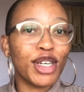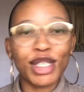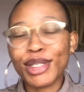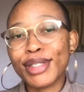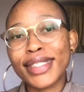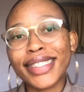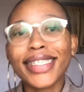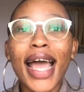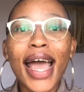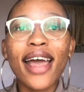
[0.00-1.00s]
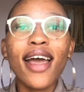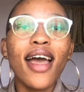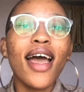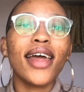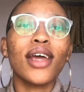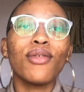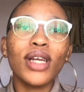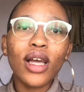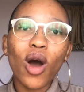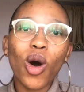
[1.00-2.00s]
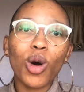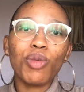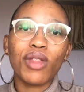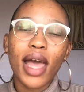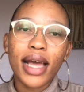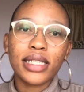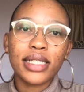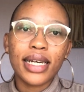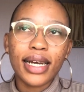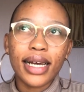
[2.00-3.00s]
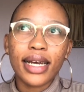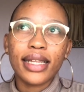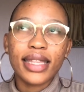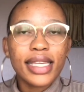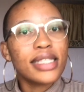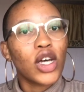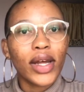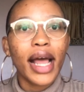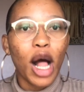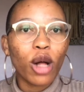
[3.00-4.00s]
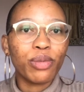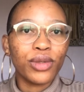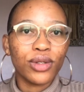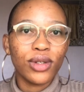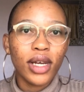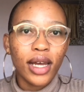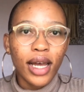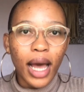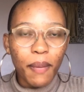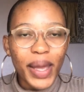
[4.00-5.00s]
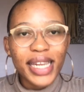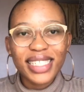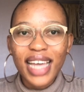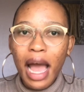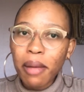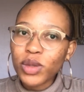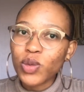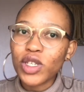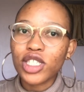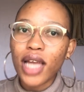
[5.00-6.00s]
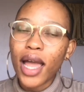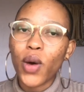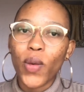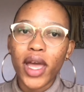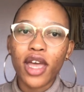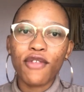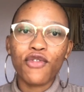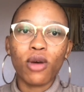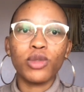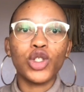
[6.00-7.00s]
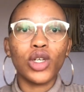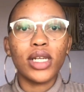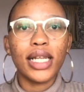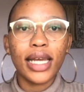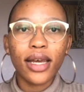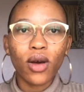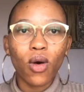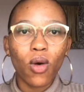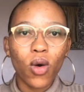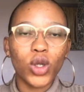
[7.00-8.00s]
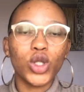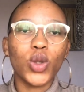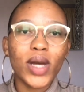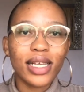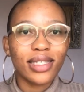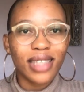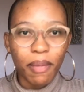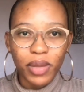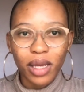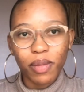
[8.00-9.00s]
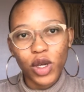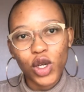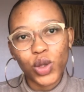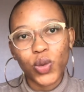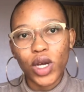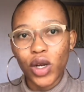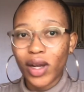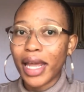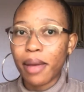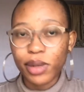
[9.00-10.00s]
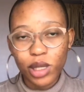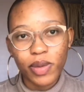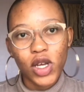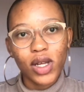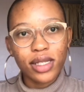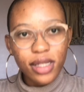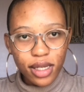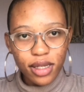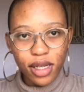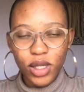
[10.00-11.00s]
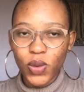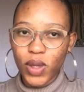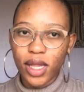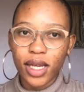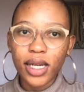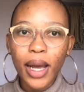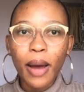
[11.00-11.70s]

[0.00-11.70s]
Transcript: you today, and I really hope that these are gonna help you. Many times we shy away from journaling or doing something because we are not able to be consistent with it.